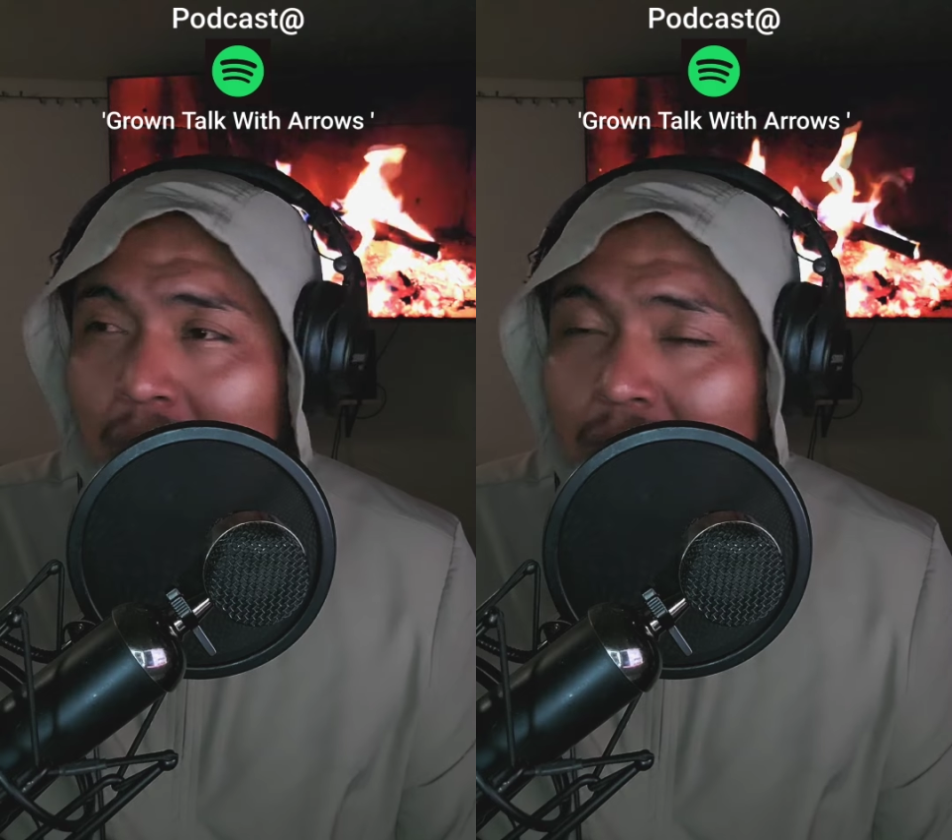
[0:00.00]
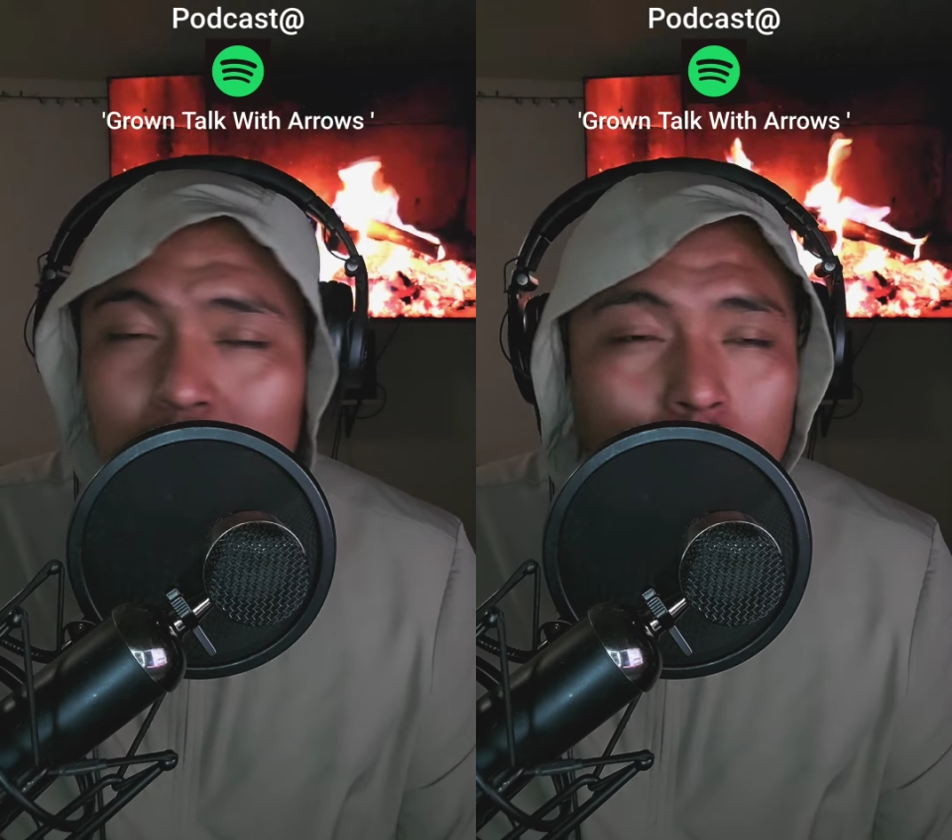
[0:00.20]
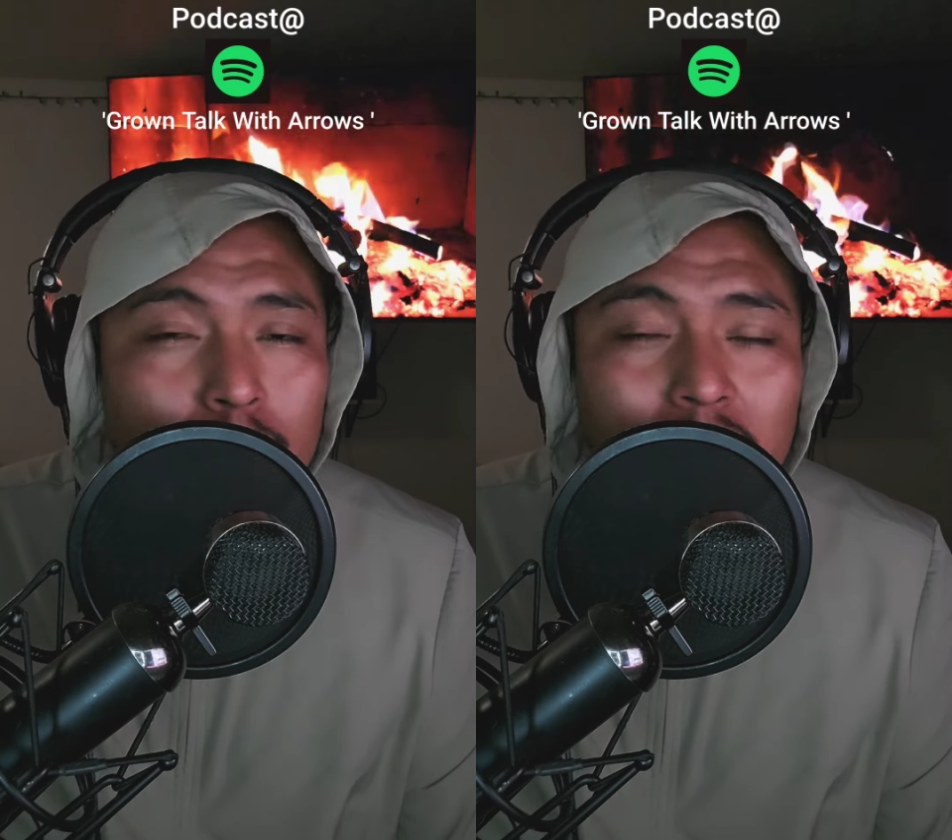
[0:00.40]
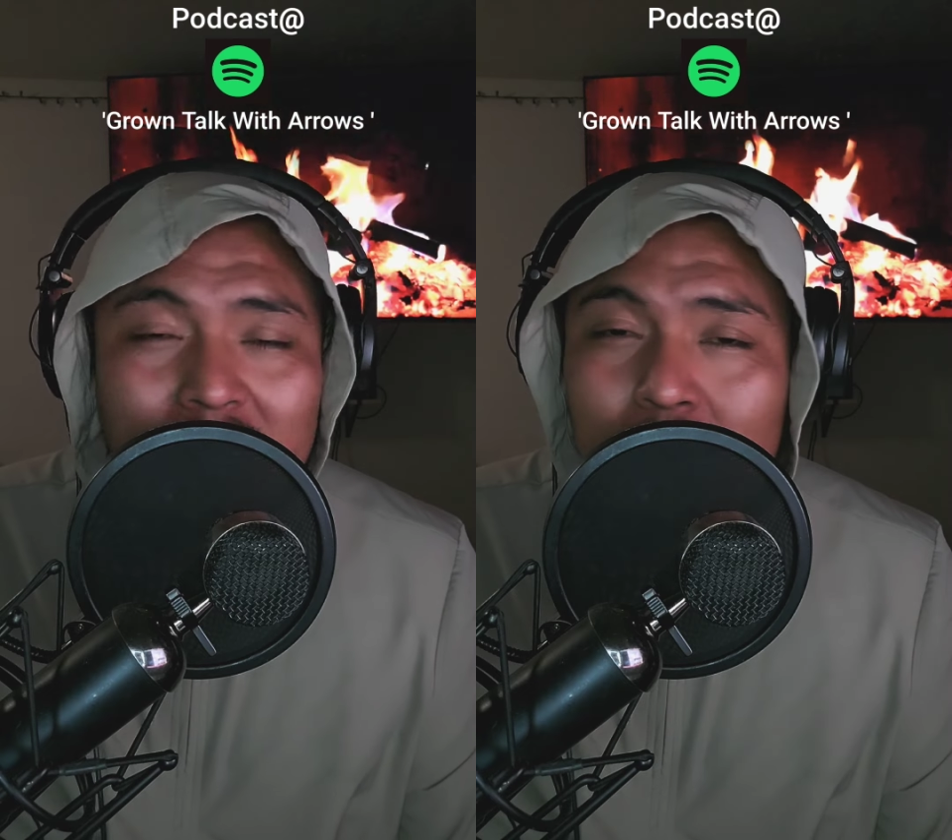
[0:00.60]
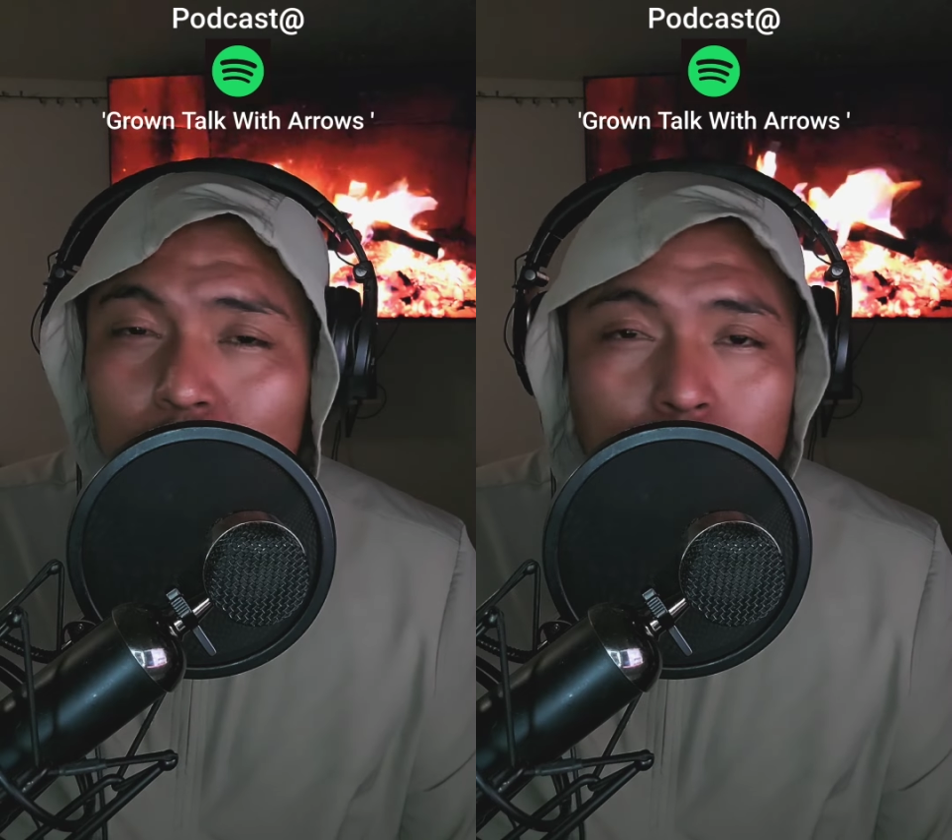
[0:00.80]
and don't
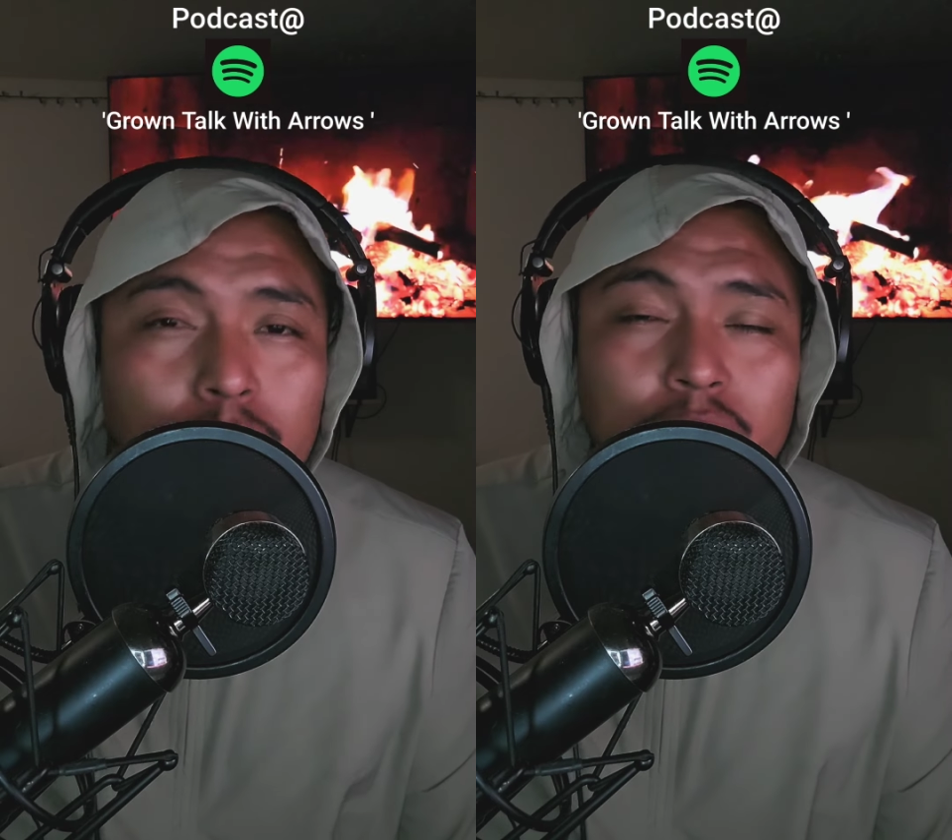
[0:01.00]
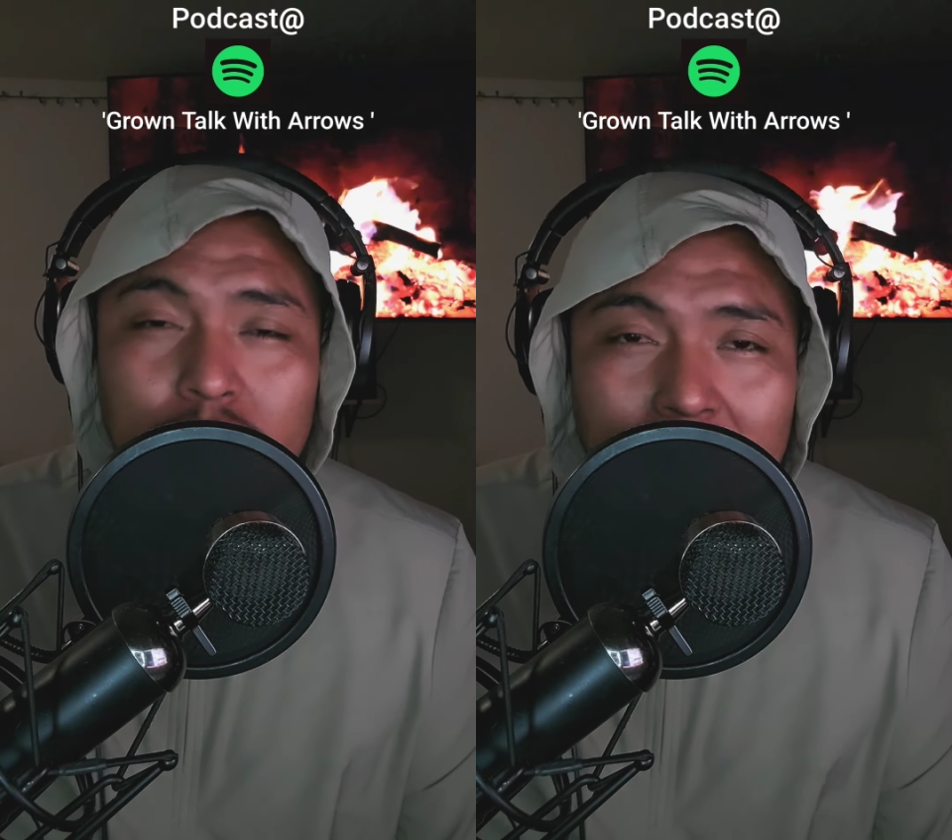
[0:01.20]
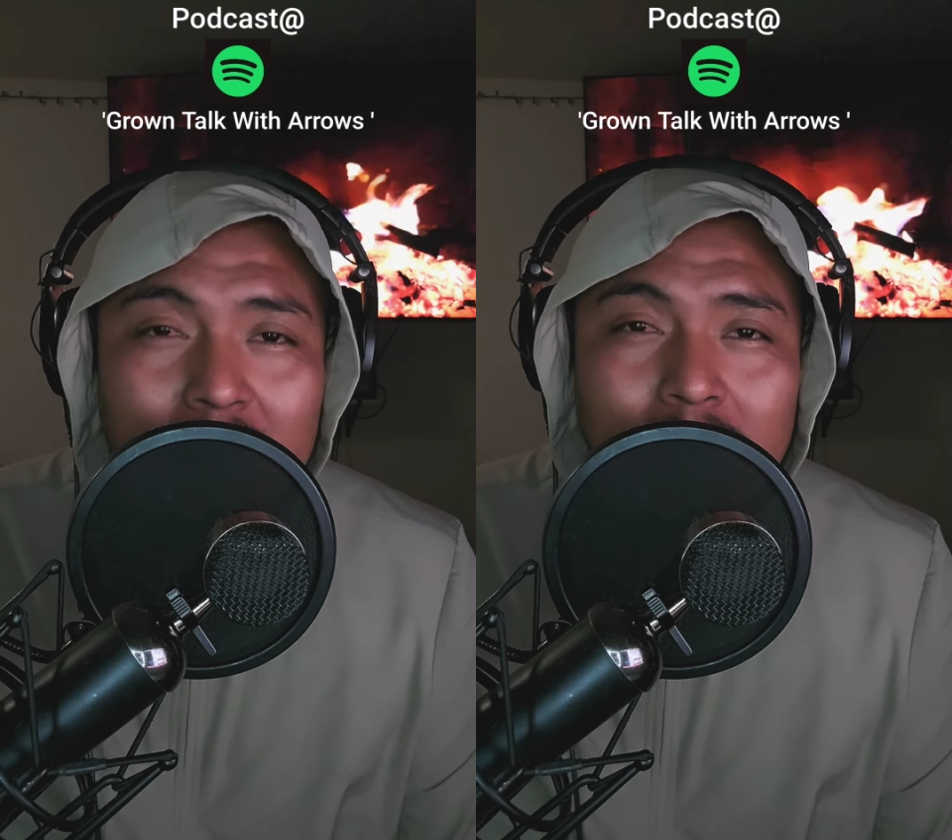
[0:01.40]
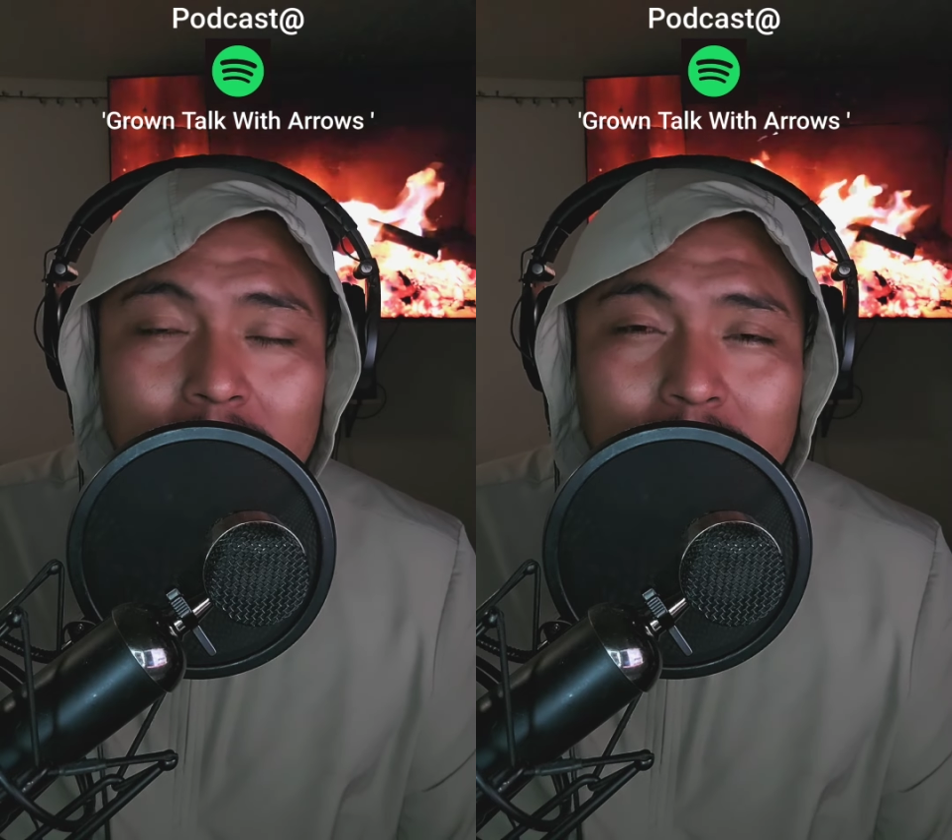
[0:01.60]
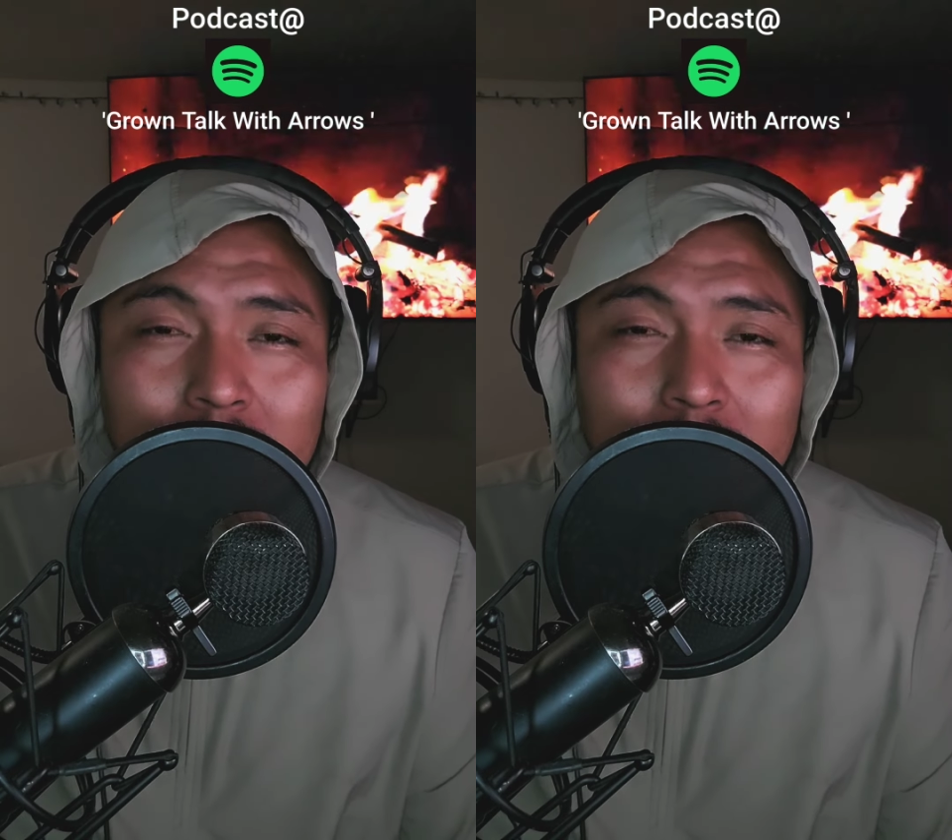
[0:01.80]
let it ruin your day.